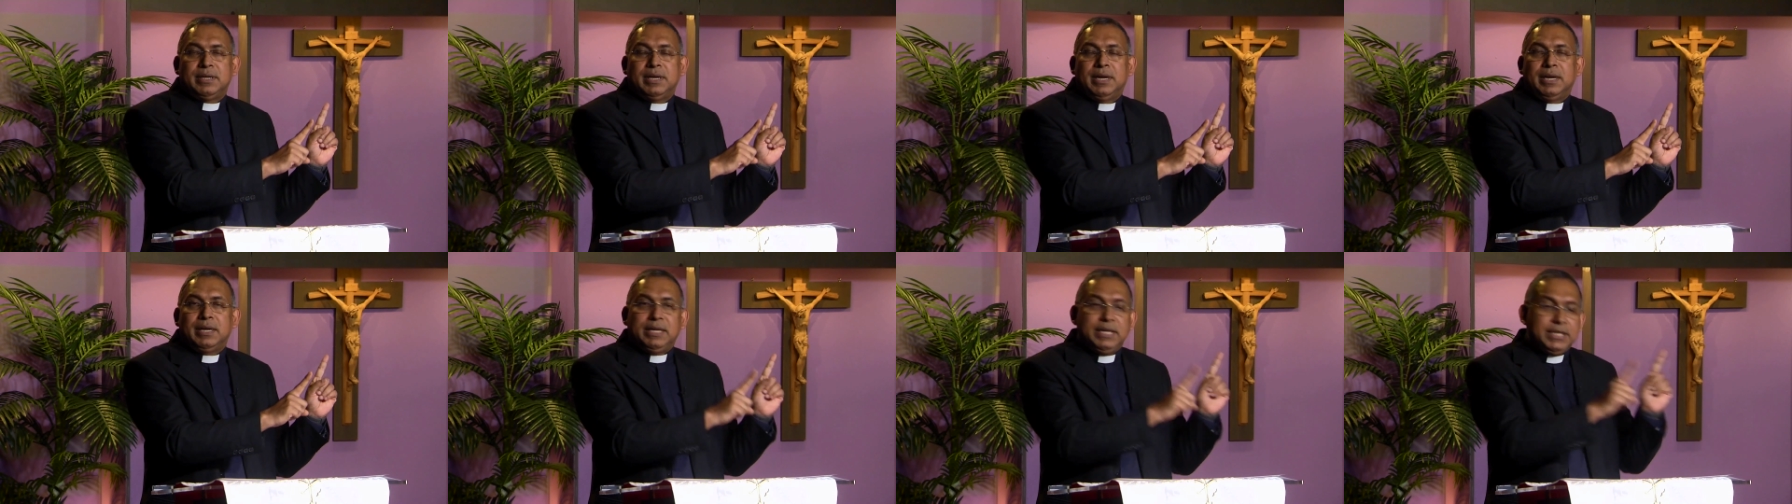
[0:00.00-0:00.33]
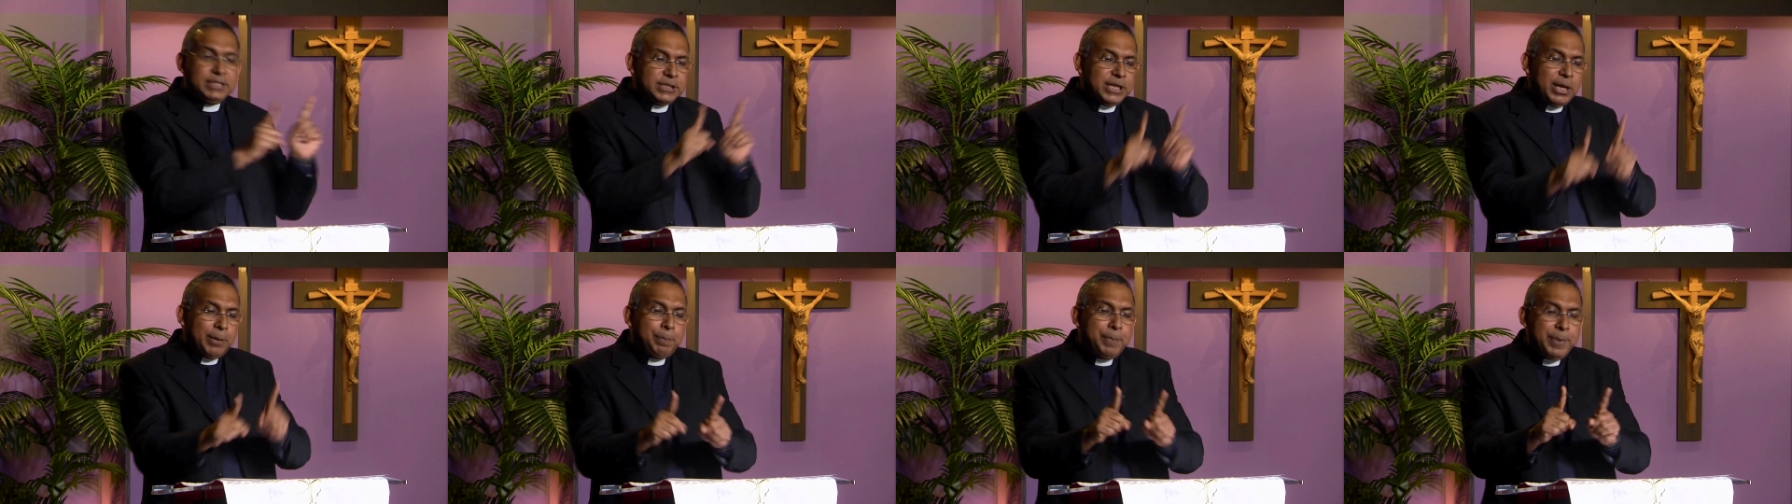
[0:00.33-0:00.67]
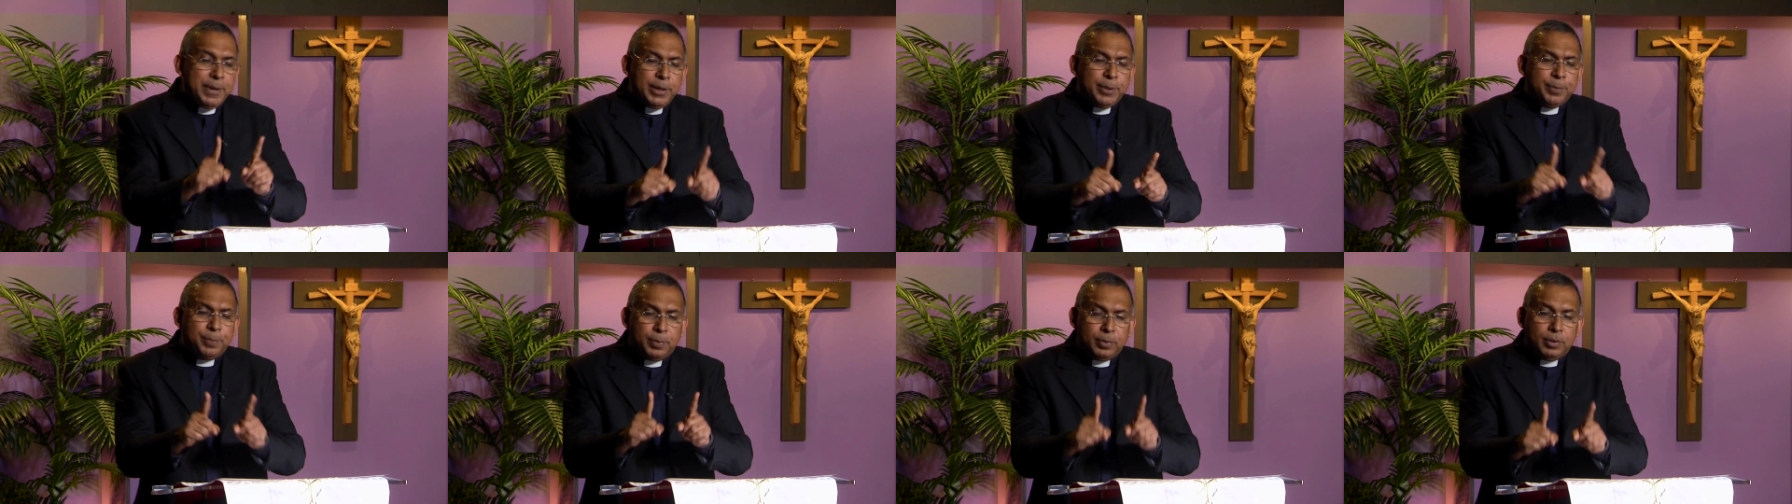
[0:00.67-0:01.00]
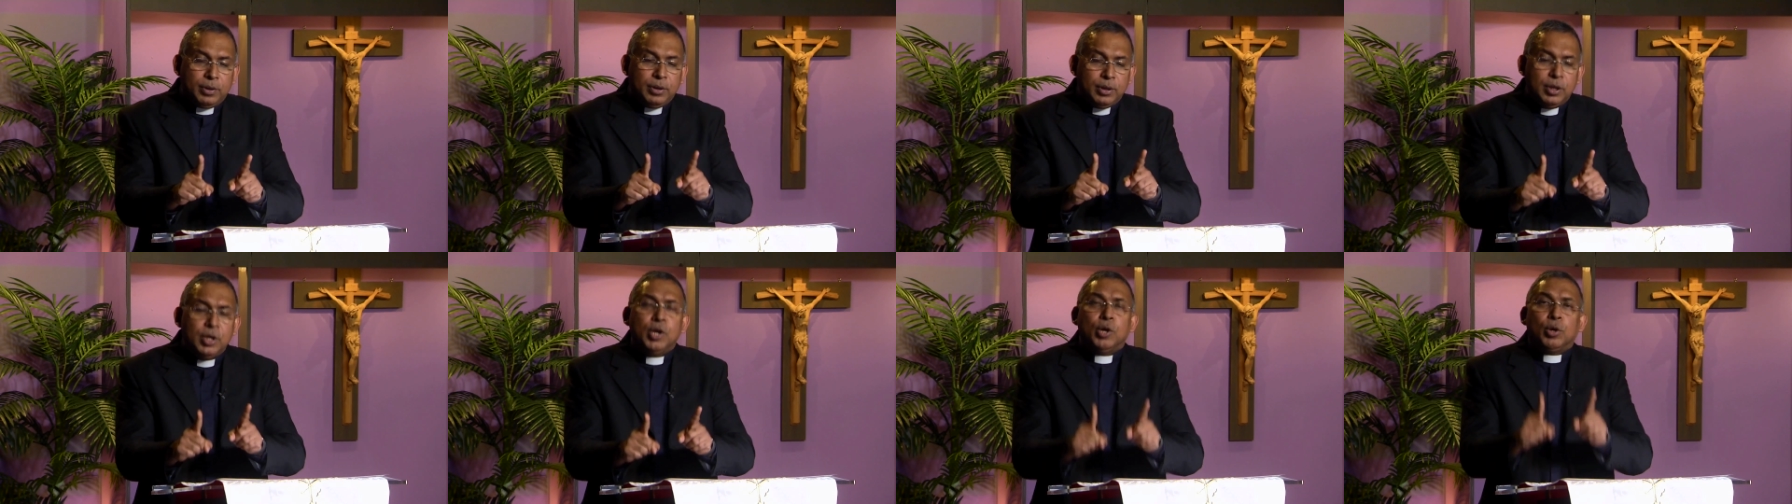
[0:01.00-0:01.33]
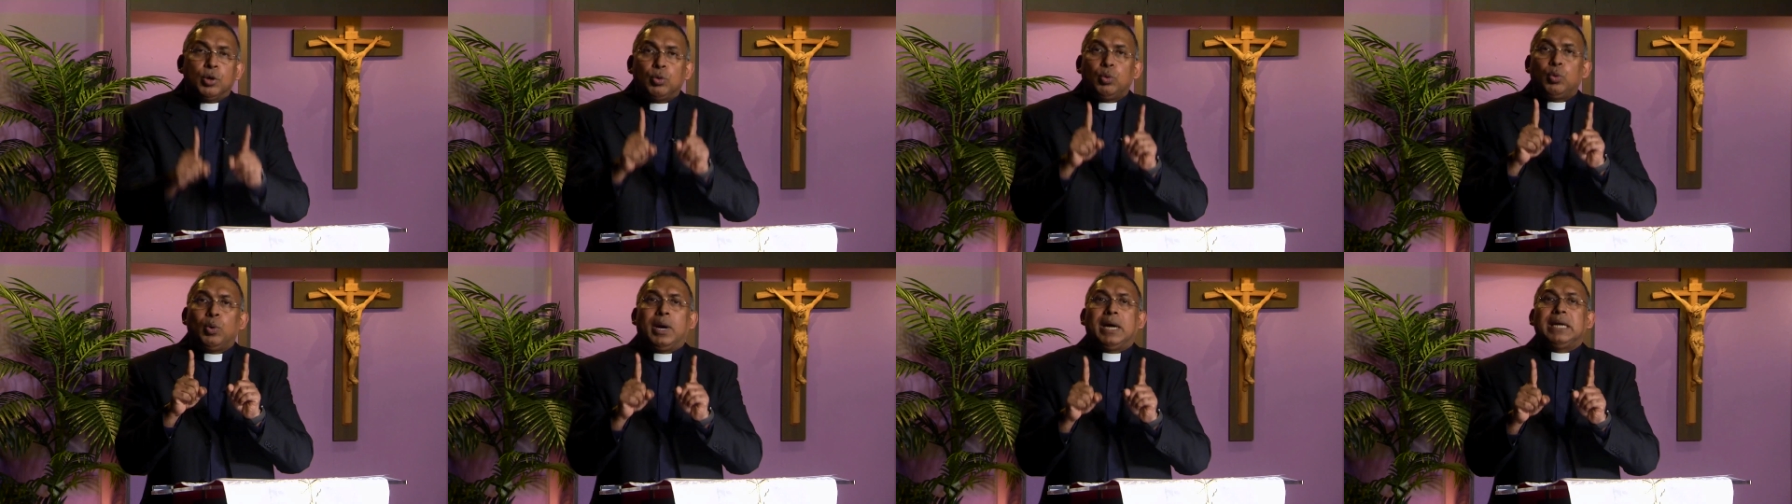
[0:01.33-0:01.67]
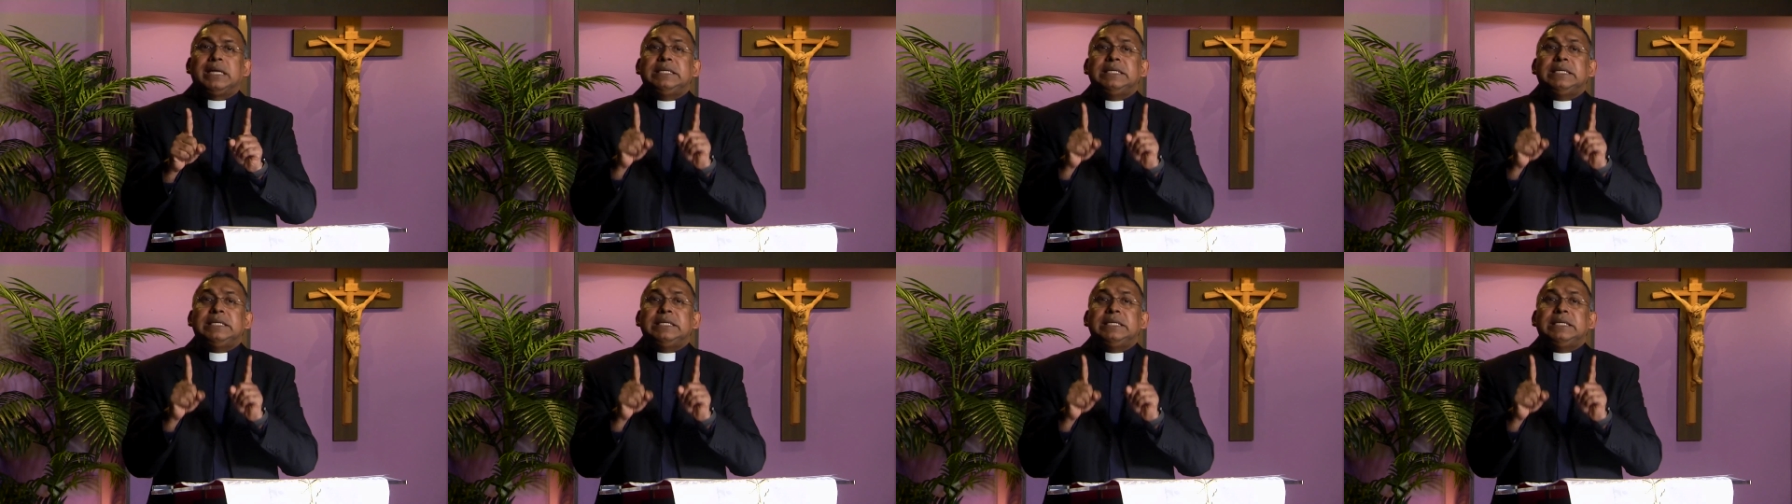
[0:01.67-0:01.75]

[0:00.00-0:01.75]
These are people who are